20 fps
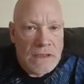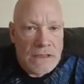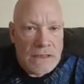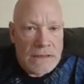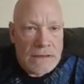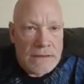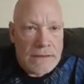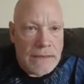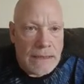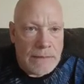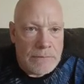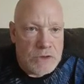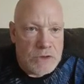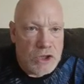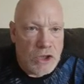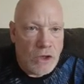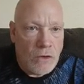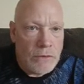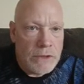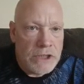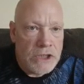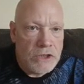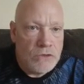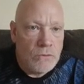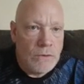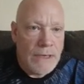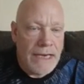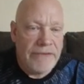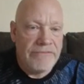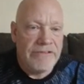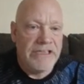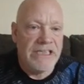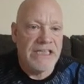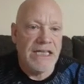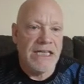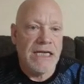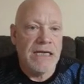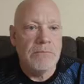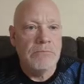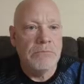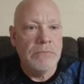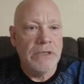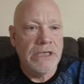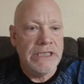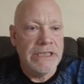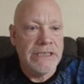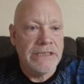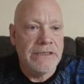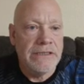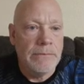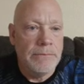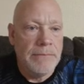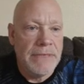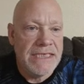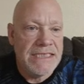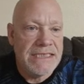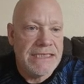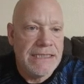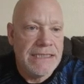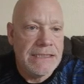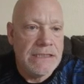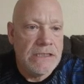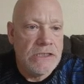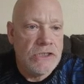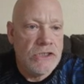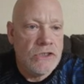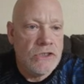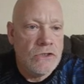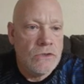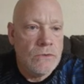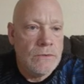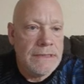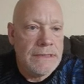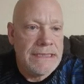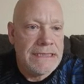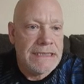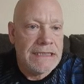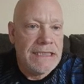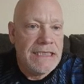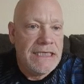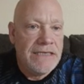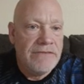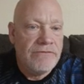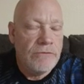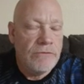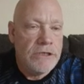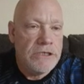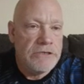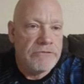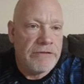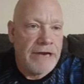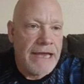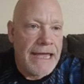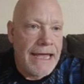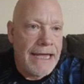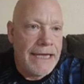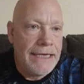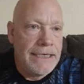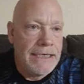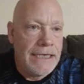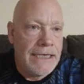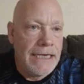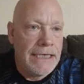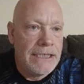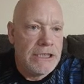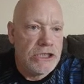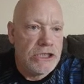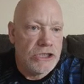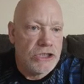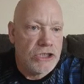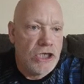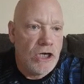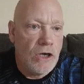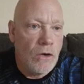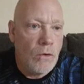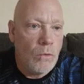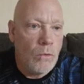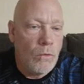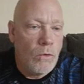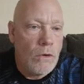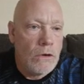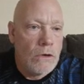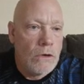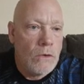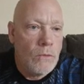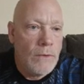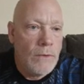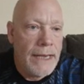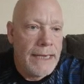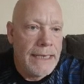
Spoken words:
I'm showing you everything, but the best thing to do is leave when you're ahead and just go walk away.